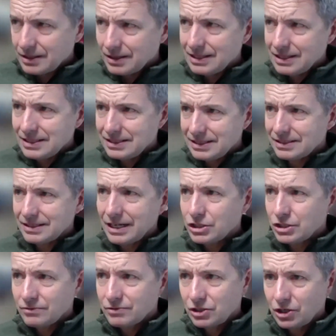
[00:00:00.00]
This
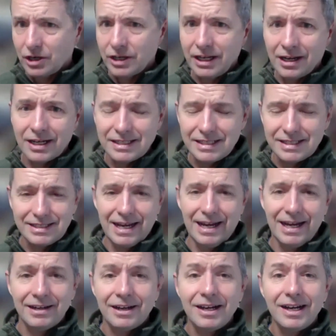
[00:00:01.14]
discussion of starting high,
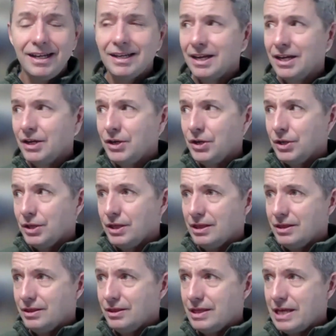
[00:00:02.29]
staying high,
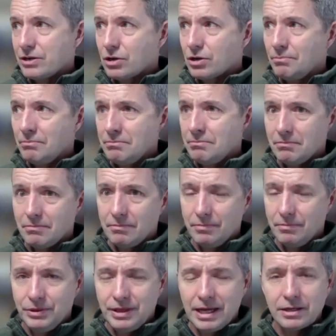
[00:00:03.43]
they are
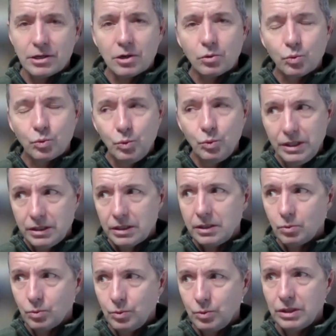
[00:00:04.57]

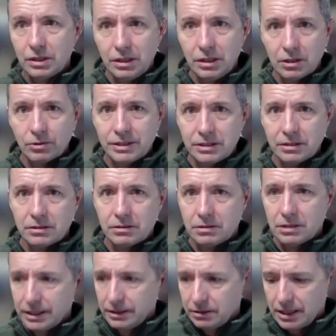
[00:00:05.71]
really, really going to,
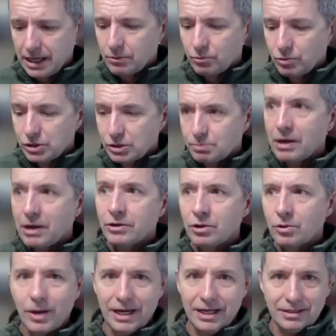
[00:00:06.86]
like, that
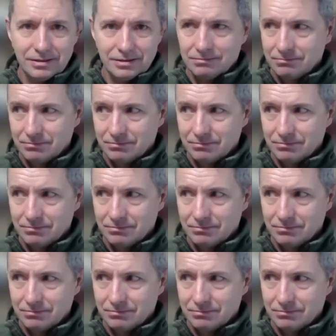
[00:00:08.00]
responder rate,